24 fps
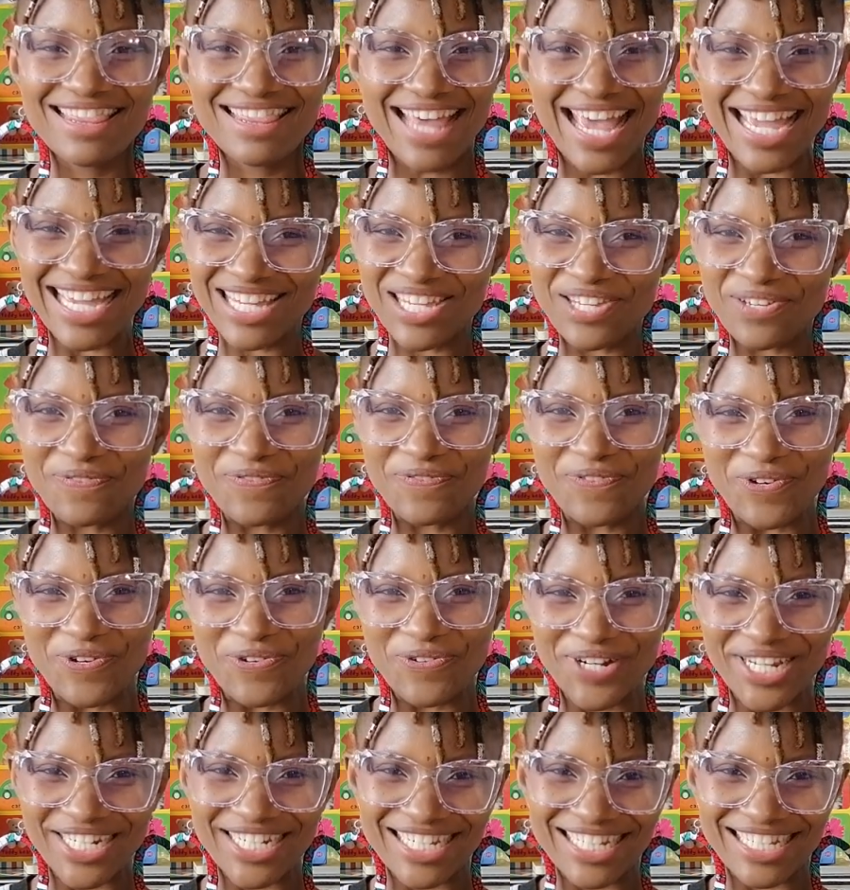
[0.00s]
Thank you for
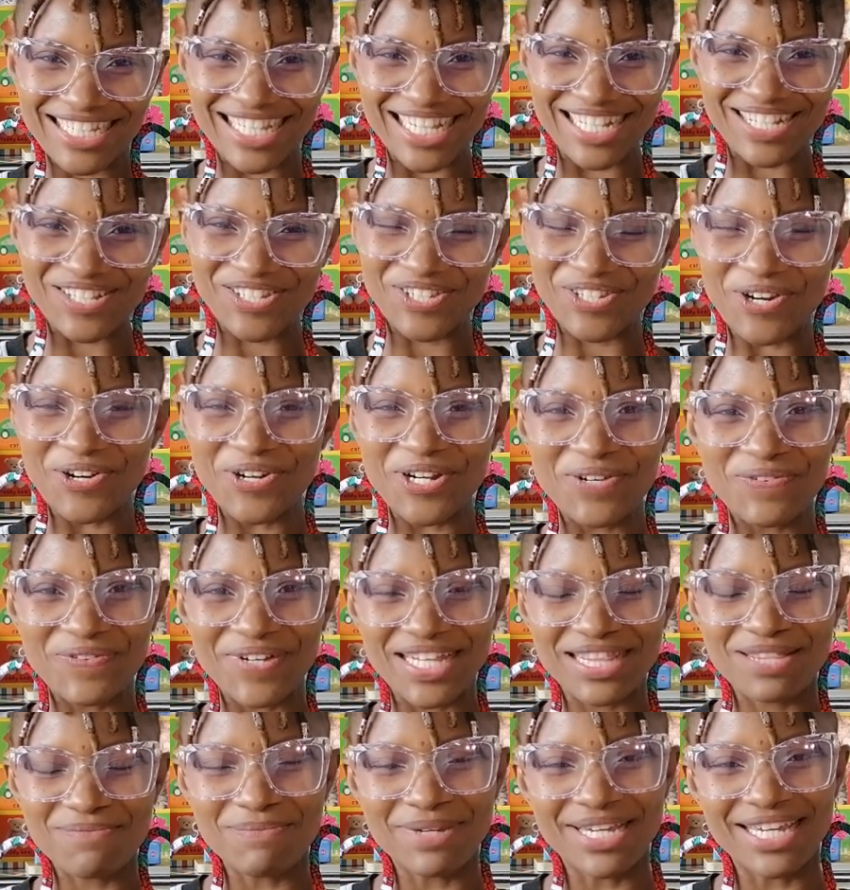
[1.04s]
reading the story
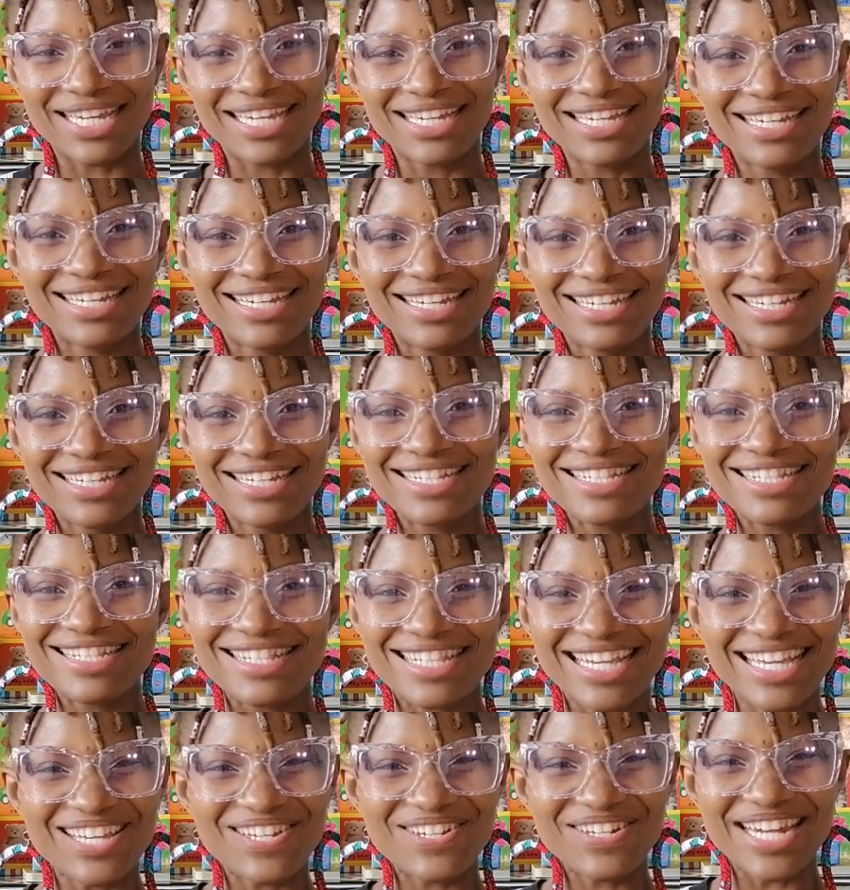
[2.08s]
with me.
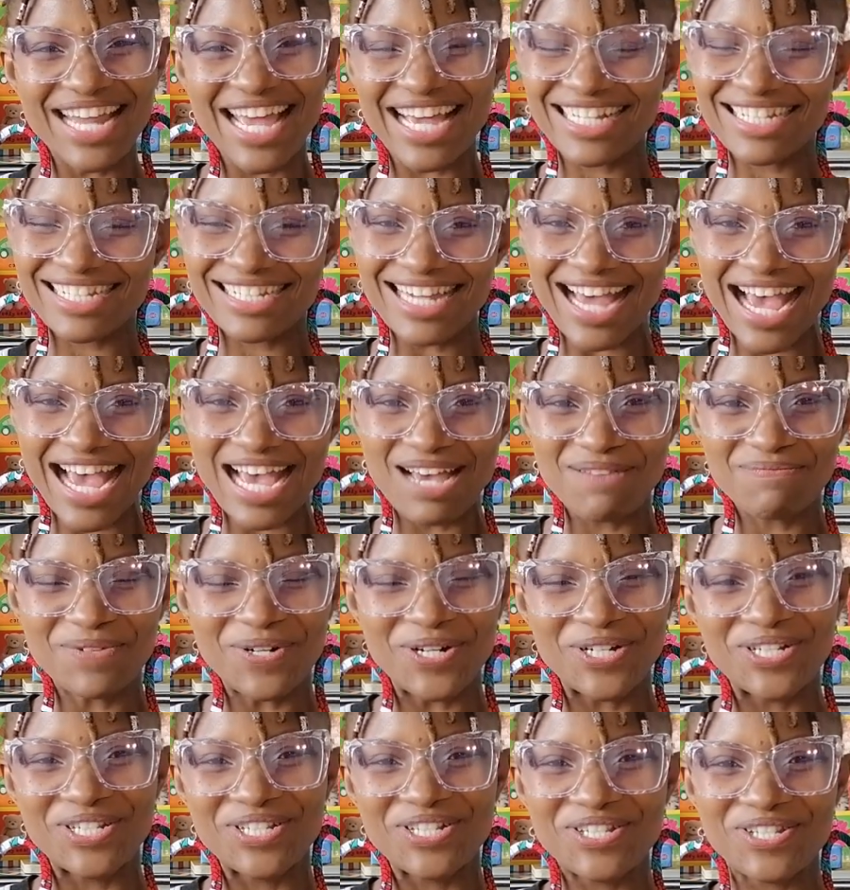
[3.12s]
See you next time
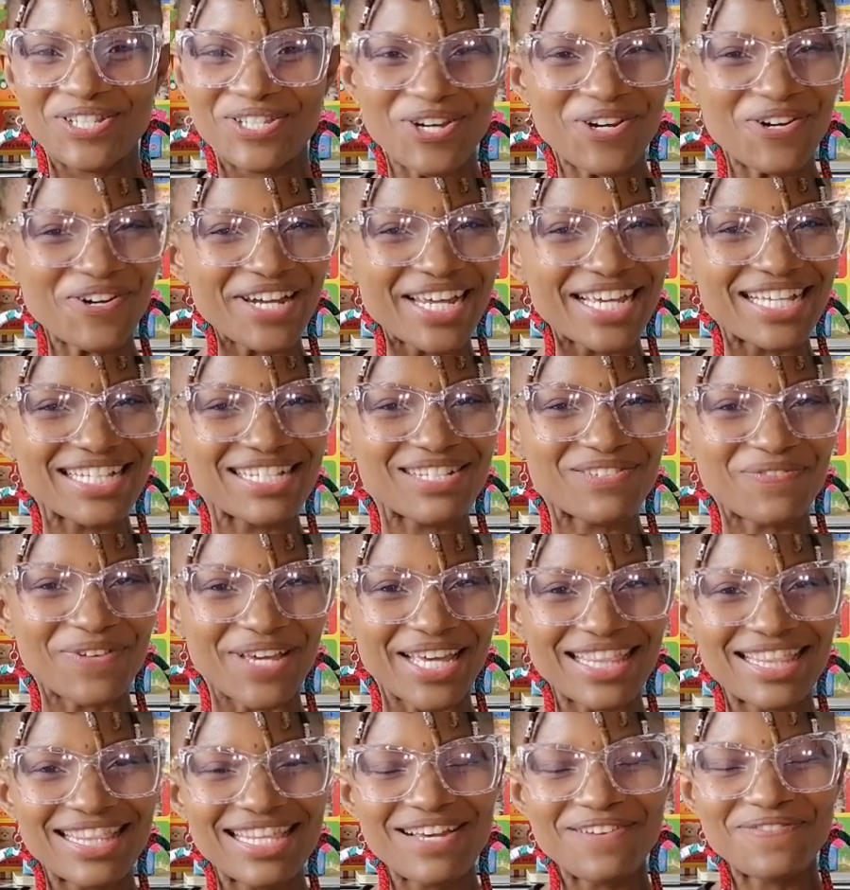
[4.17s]
on Stories
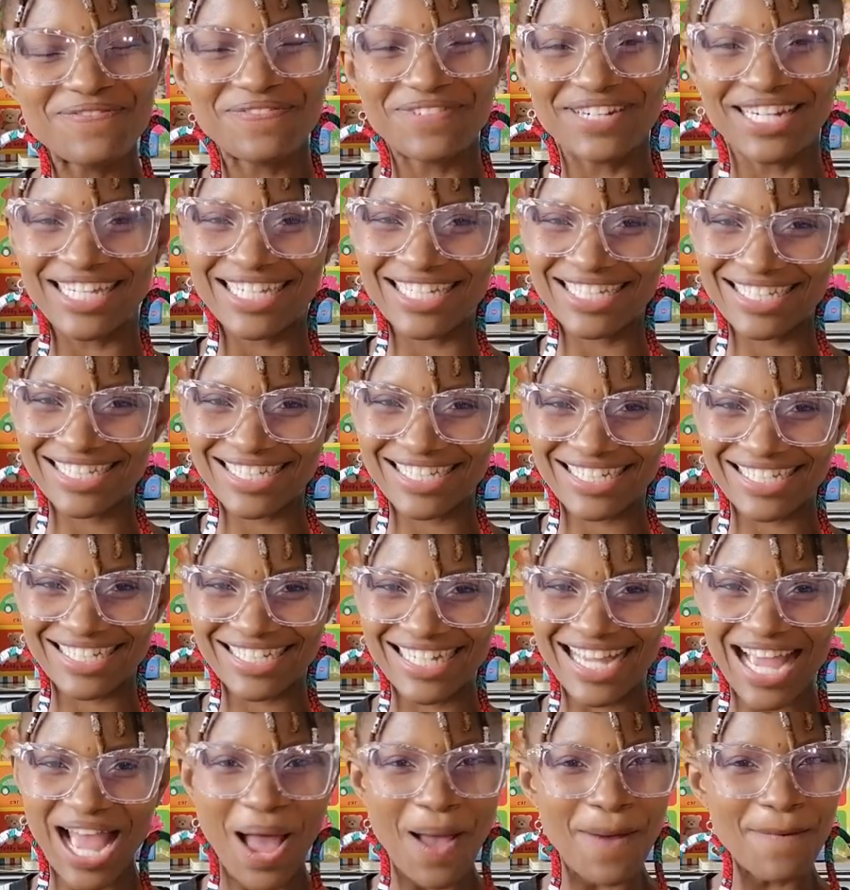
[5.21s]
with Flic.
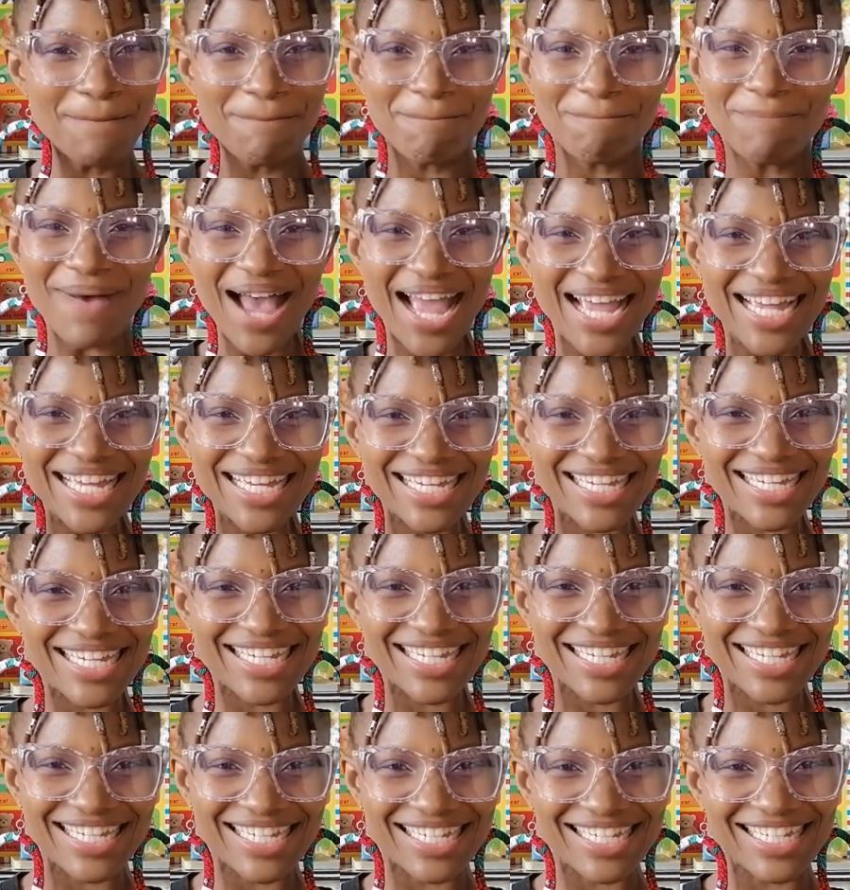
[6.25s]

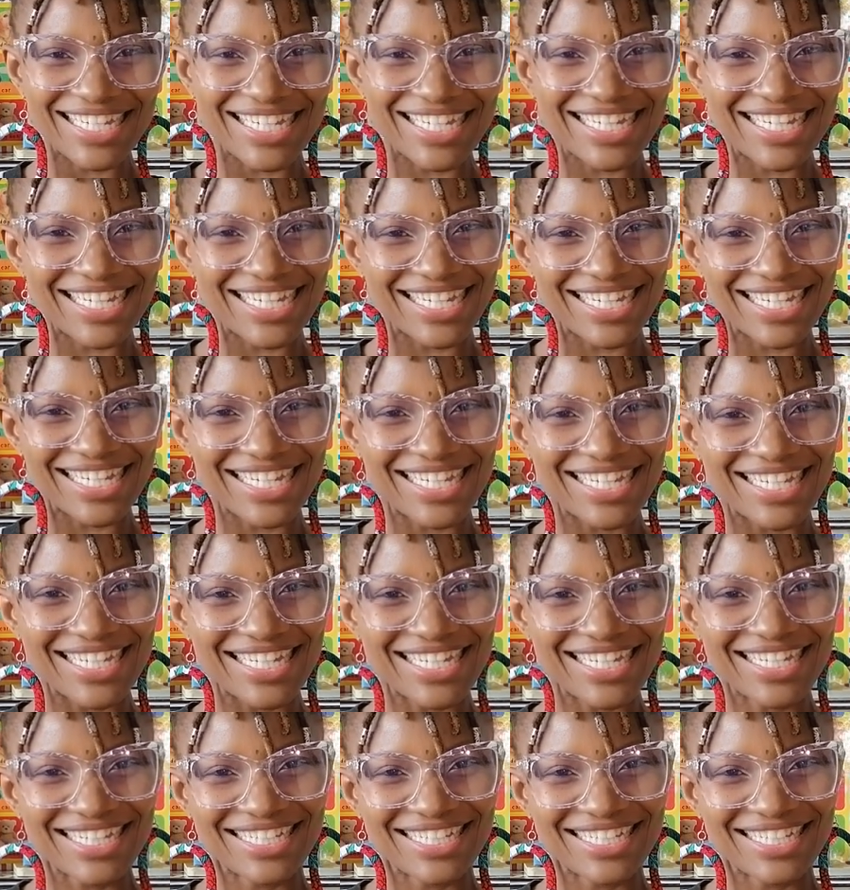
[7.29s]
Bye!